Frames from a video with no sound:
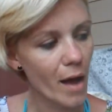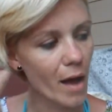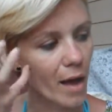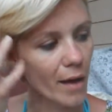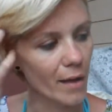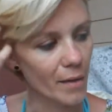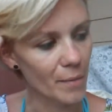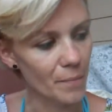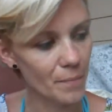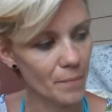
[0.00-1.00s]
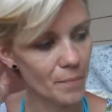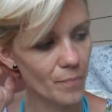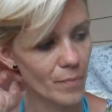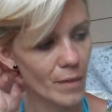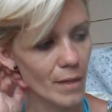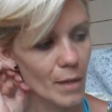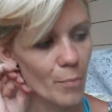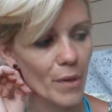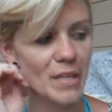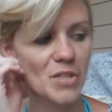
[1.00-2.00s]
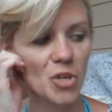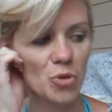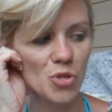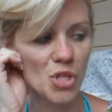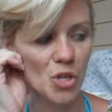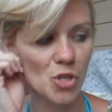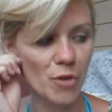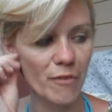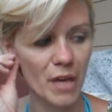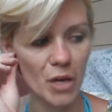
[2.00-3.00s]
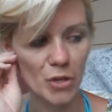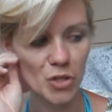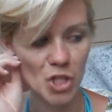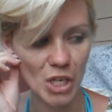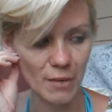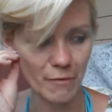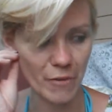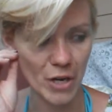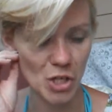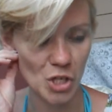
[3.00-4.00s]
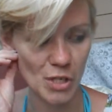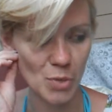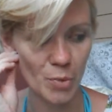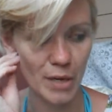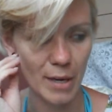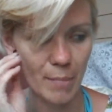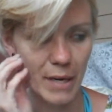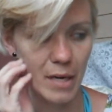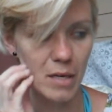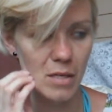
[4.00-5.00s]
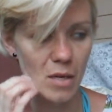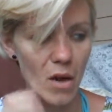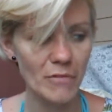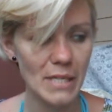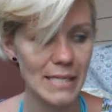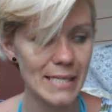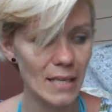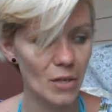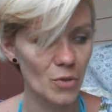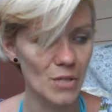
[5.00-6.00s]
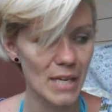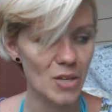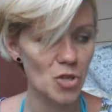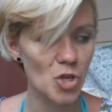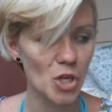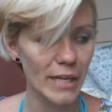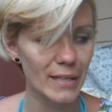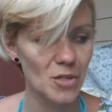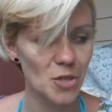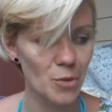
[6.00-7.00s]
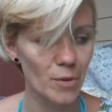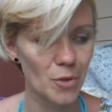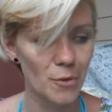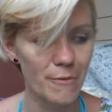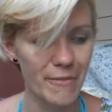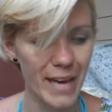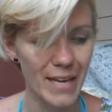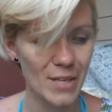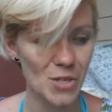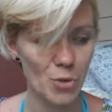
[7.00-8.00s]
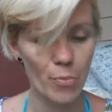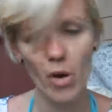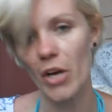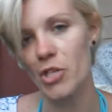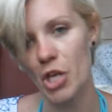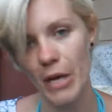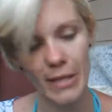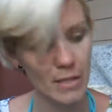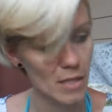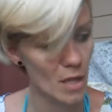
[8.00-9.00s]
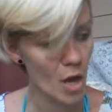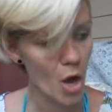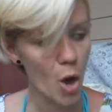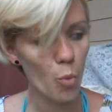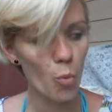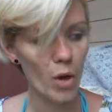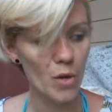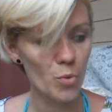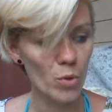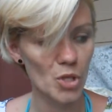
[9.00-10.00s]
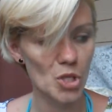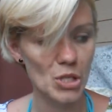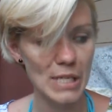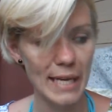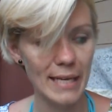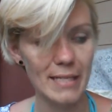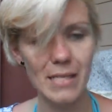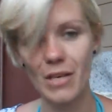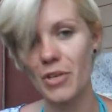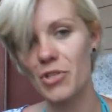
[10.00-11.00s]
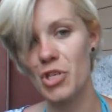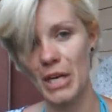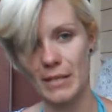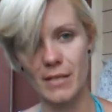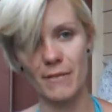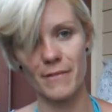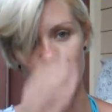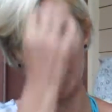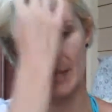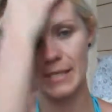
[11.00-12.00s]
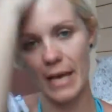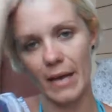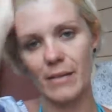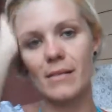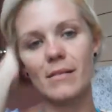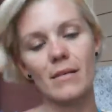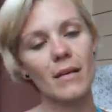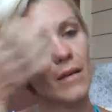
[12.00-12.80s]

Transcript: Um, brings a new surge of energy and freshness when it appears. It often signals entry into a new phase or project, one which stands a good chance of success.